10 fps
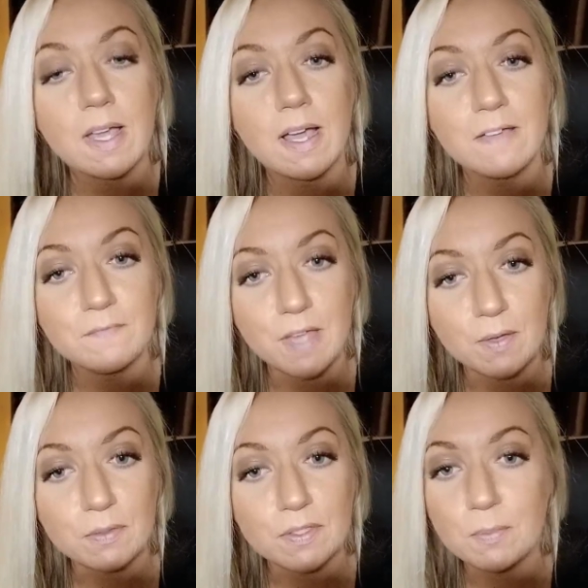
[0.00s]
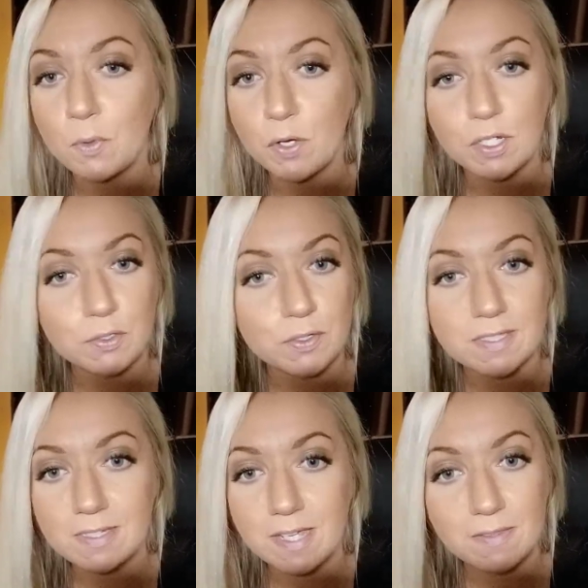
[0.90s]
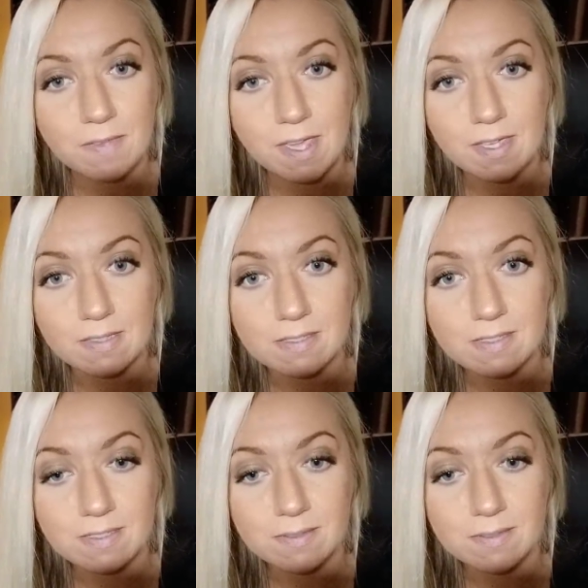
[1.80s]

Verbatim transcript: I found some more interesting things.